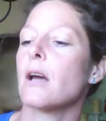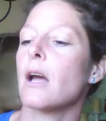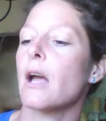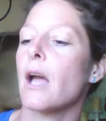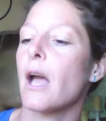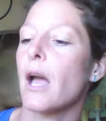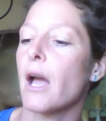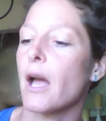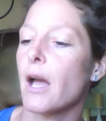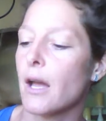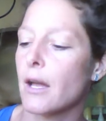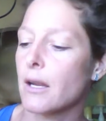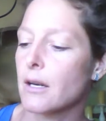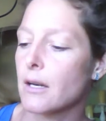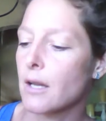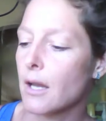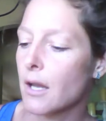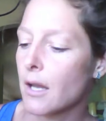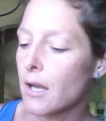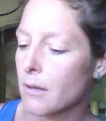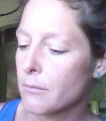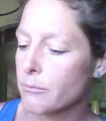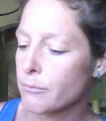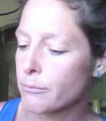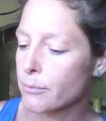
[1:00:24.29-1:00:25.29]
had
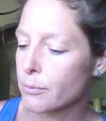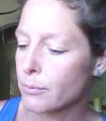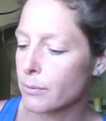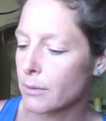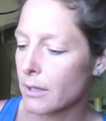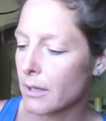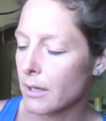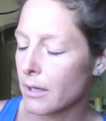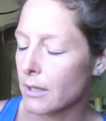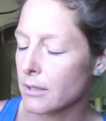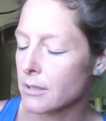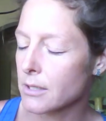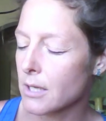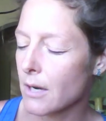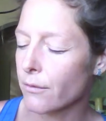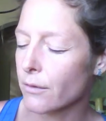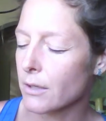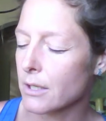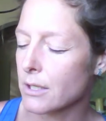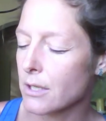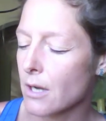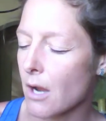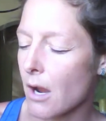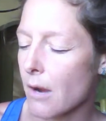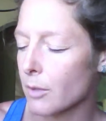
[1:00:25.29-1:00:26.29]
a
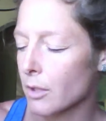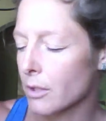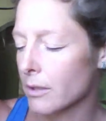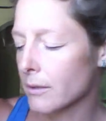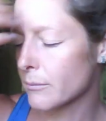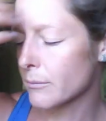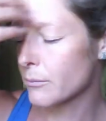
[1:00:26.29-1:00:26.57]
Jeffrey Dahmer.